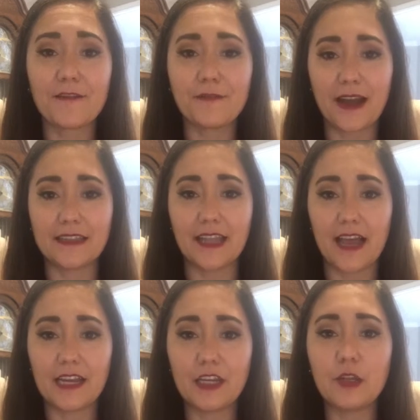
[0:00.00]
a fine
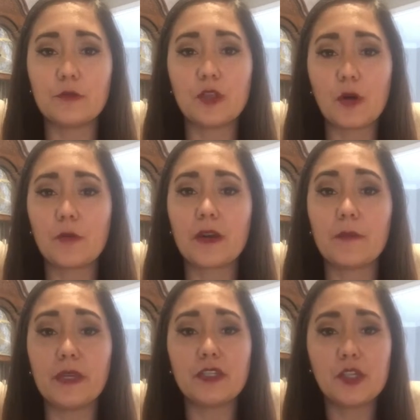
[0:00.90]
line. You don't want to
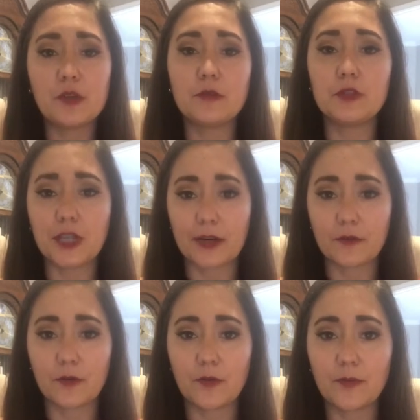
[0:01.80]
be too
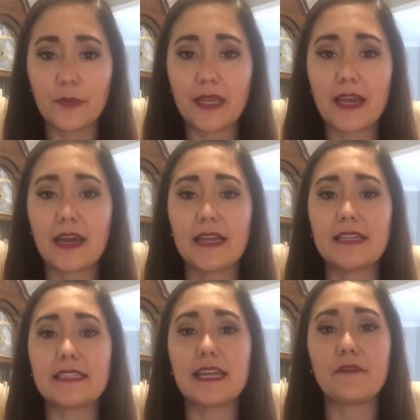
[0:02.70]
general,
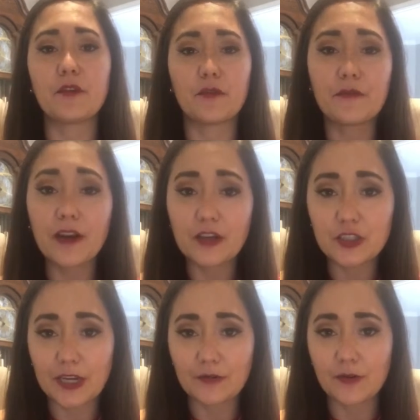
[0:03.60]
because if you're very
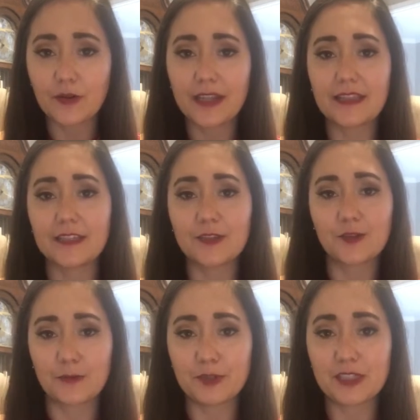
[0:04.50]
general in the
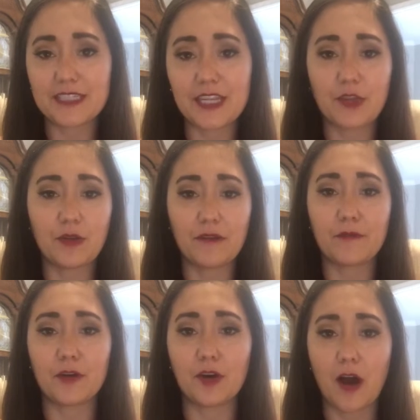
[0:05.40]
descriptions that you give
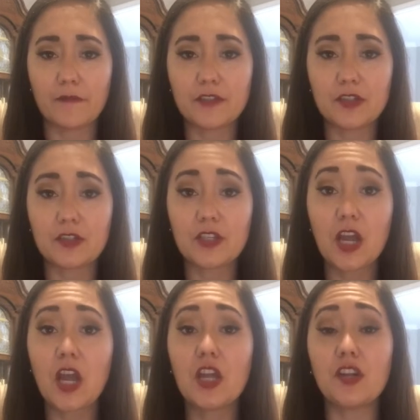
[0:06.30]
for your officers,
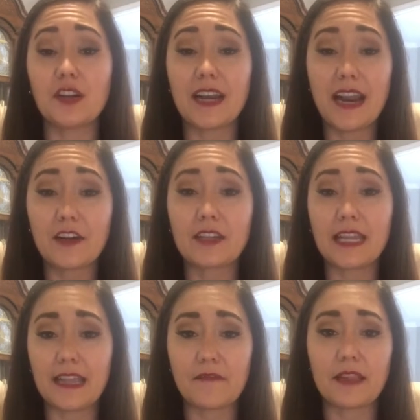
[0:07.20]
you're
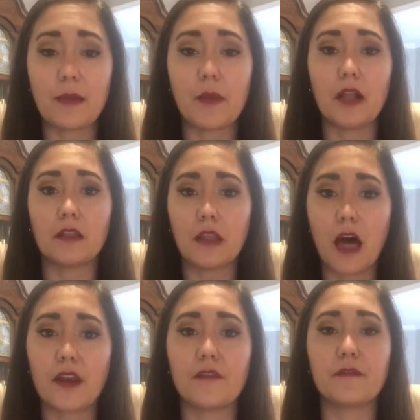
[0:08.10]
inherently giving them a
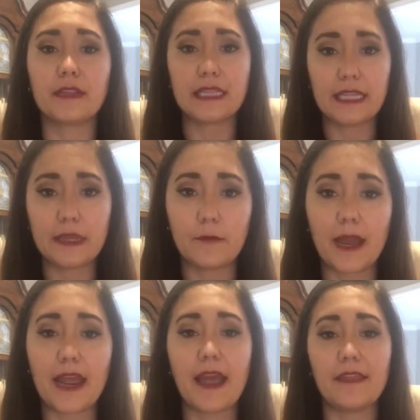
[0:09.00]
lot of
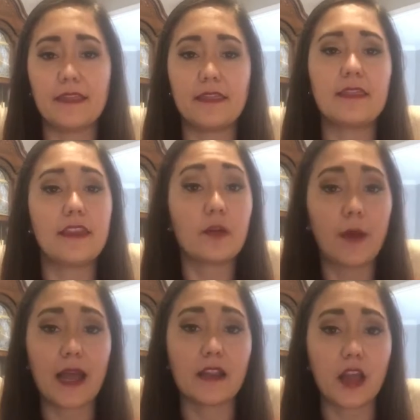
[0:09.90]
leeway and
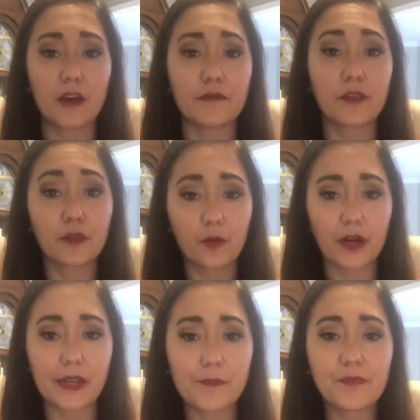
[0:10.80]
thereby a lot of
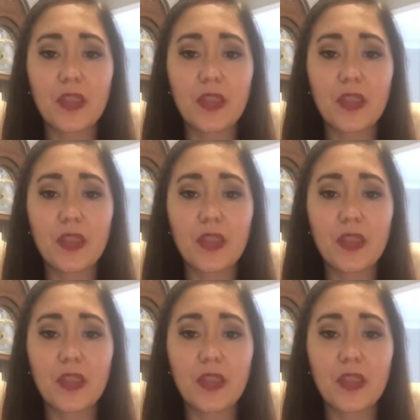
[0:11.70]
authority.